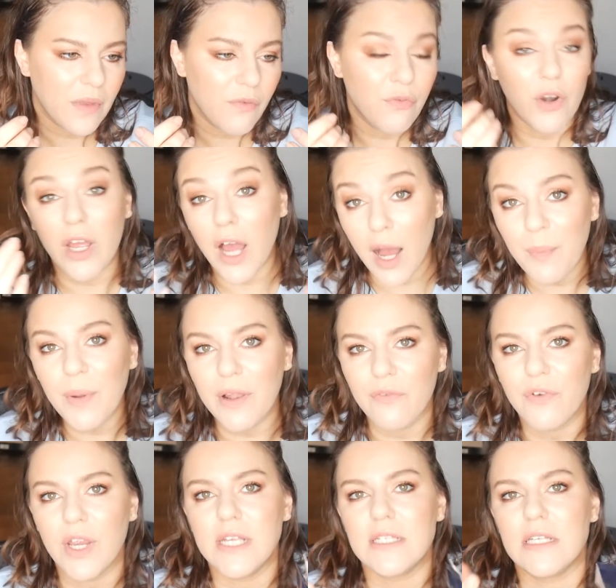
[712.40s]
for a couple
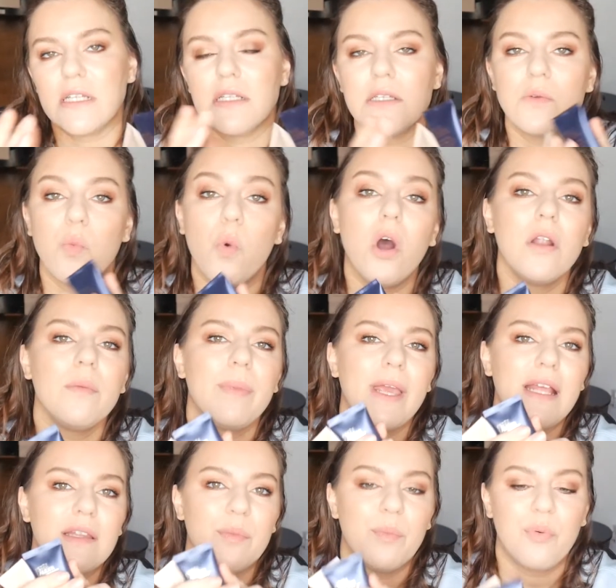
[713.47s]
of reasons. One
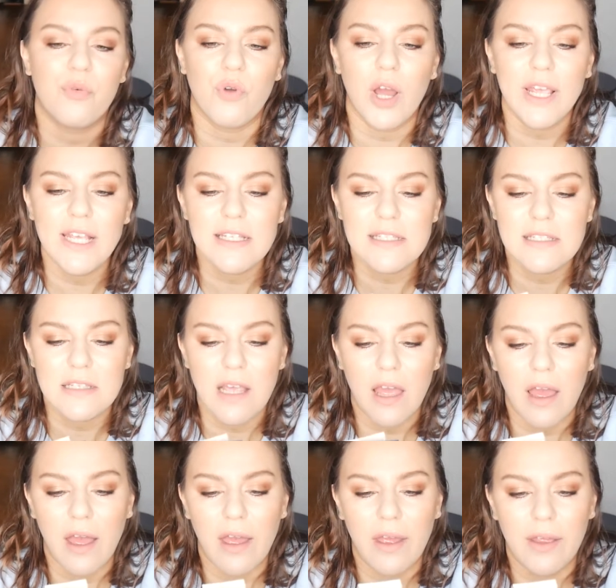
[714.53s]
being the price.
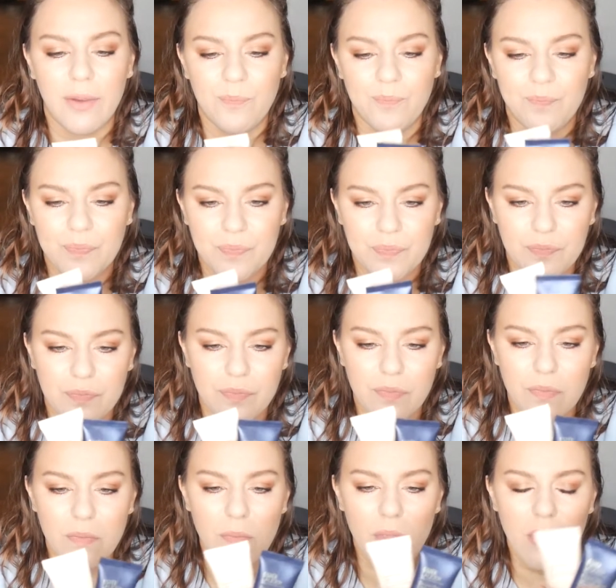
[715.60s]
I
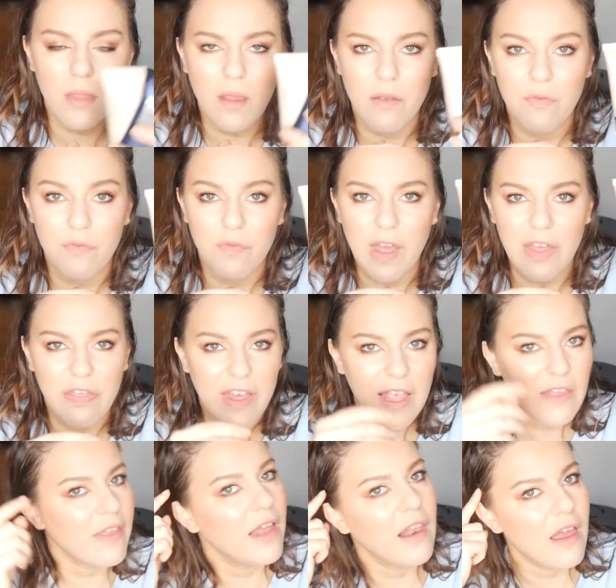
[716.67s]

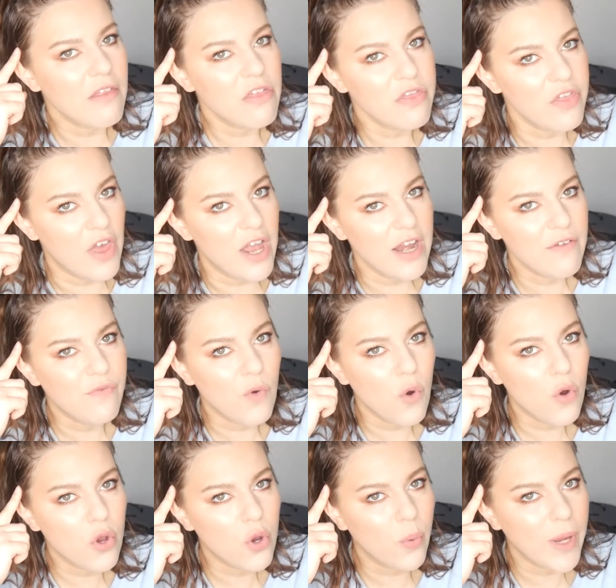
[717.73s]
think they're like
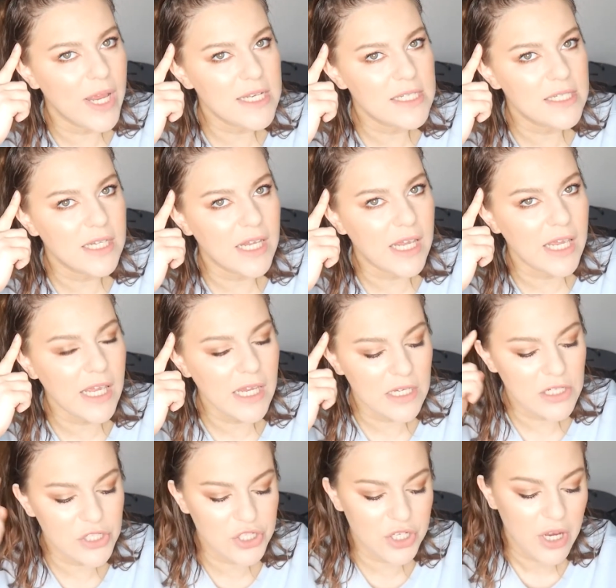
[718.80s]
34 quid
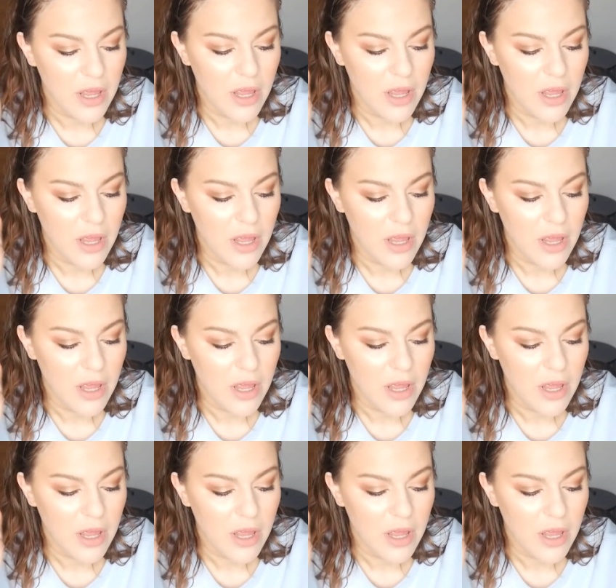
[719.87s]
each,